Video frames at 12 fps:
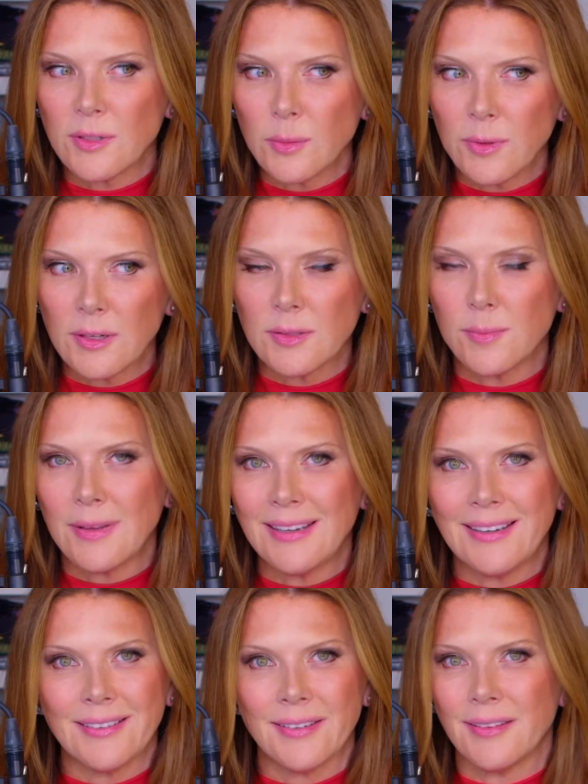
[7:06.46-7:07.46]
especially because in
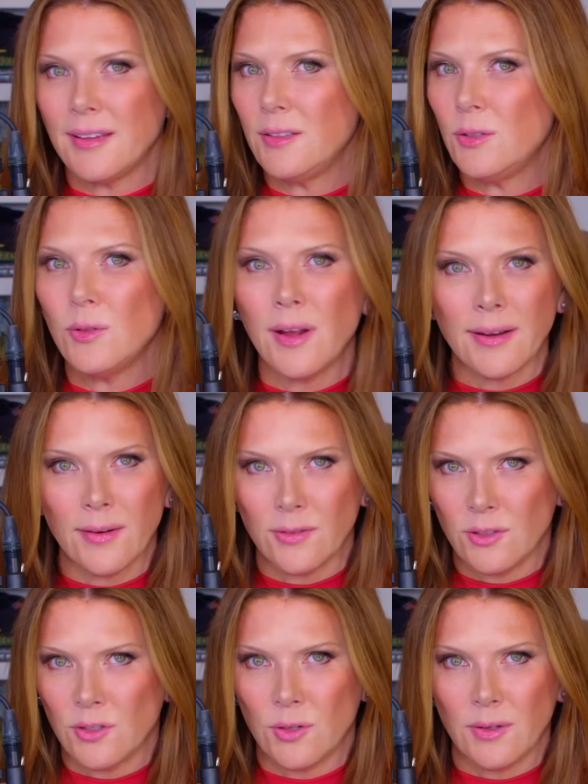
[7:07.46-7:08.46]
many cases they do not have
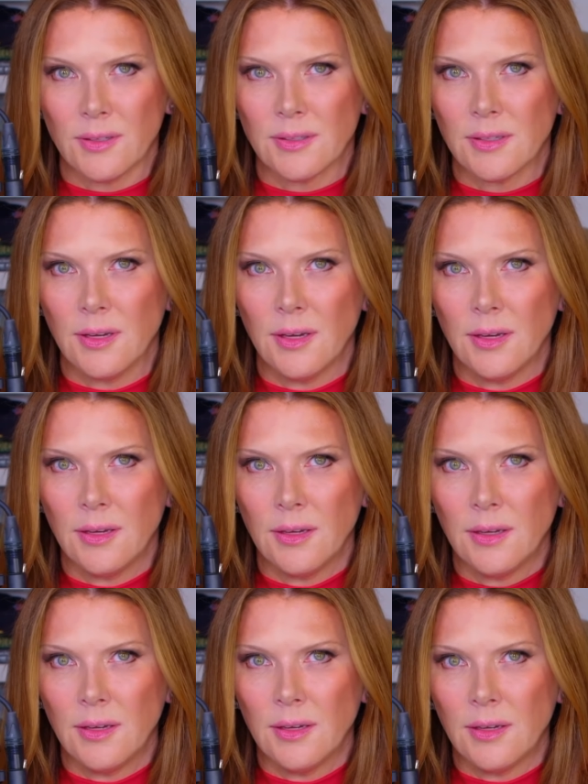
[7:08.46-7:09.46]
insurance.
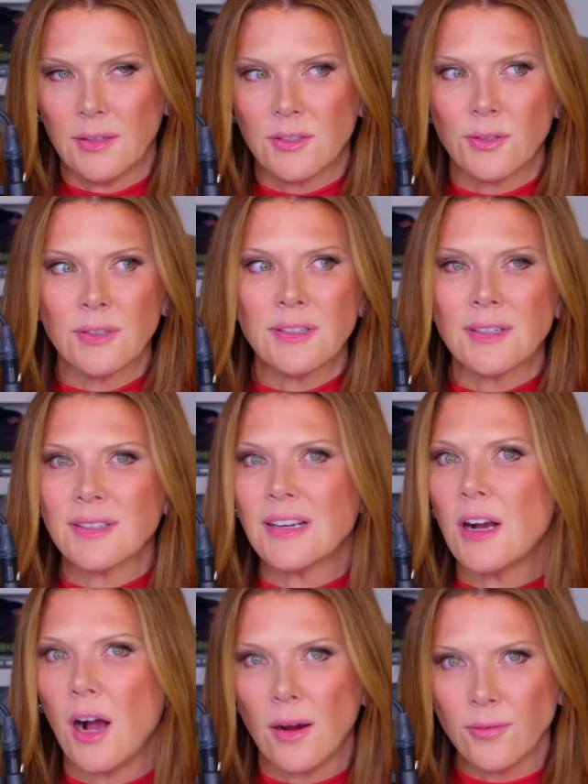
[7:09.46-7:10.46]
Insurance
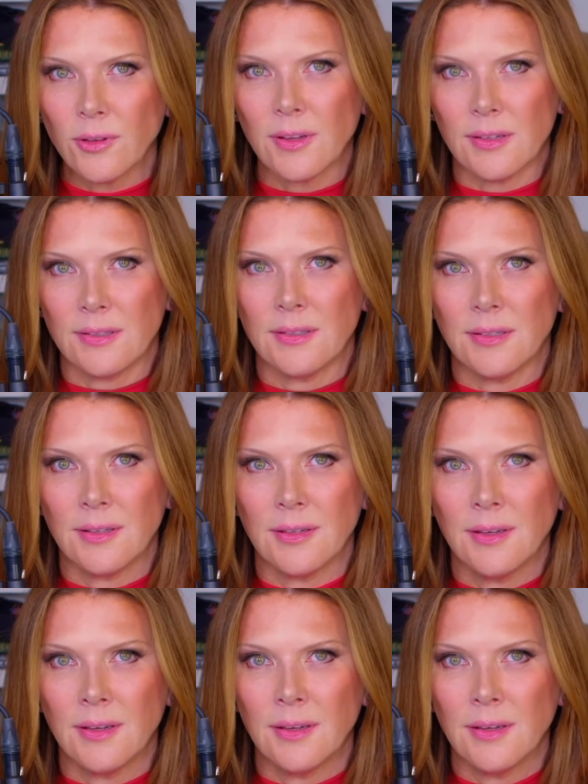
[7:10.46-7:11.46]
doesn't cover this.
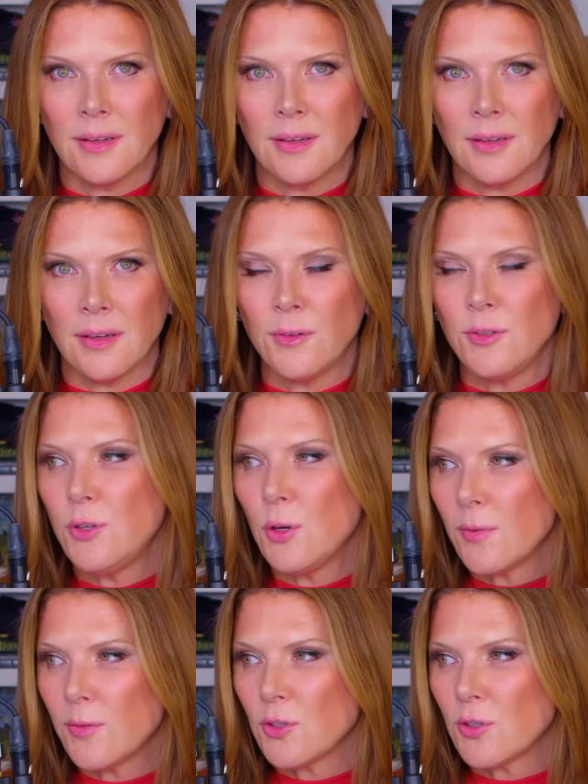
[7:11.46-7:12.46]
If you
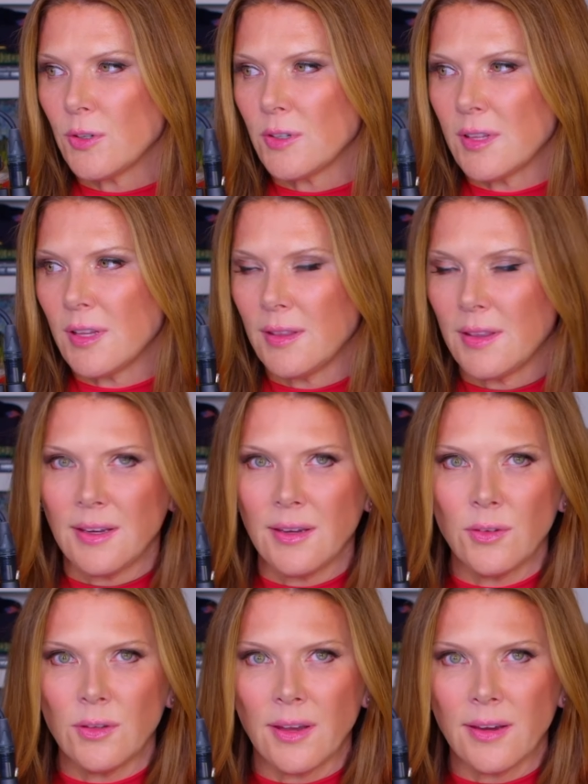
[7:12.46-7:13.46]
do have insurance, they
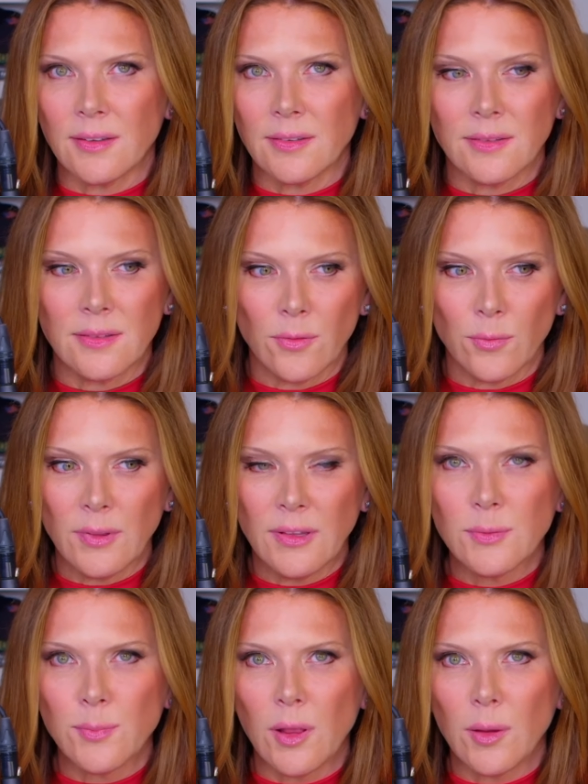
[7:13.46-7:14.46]
give you like a
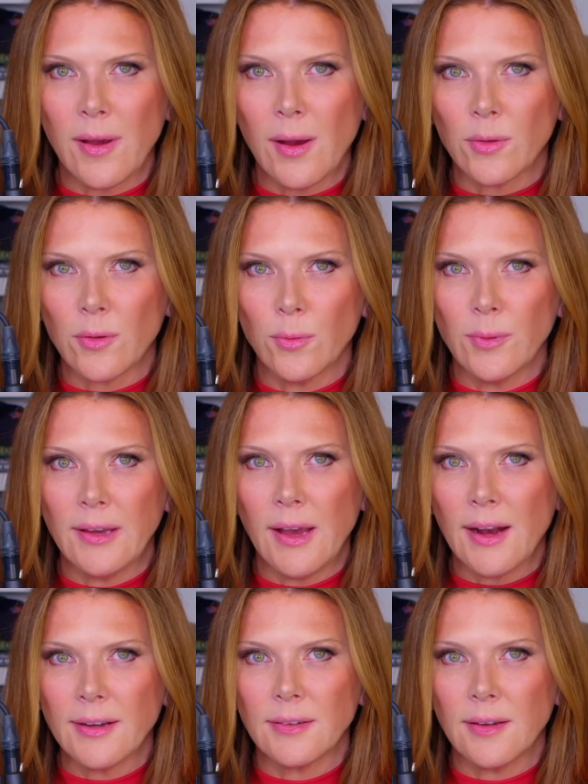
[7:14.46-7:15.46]
really small amount with a really
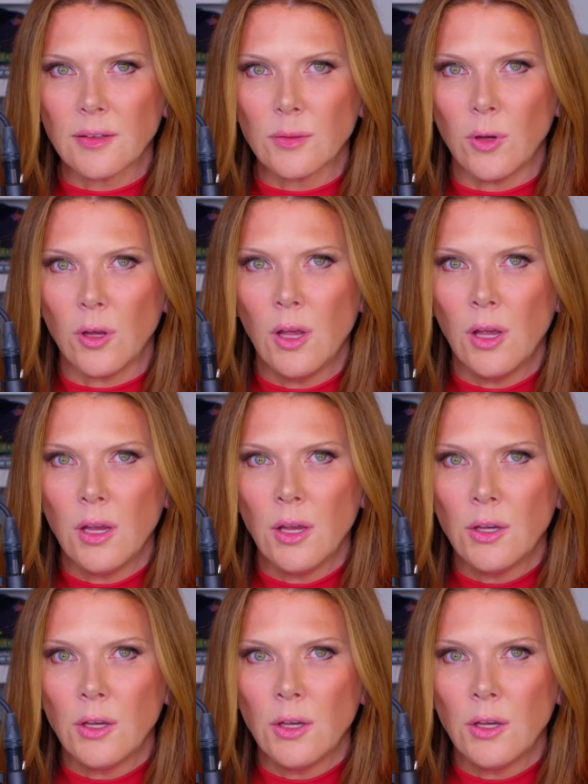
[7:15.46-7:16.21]
high deductible.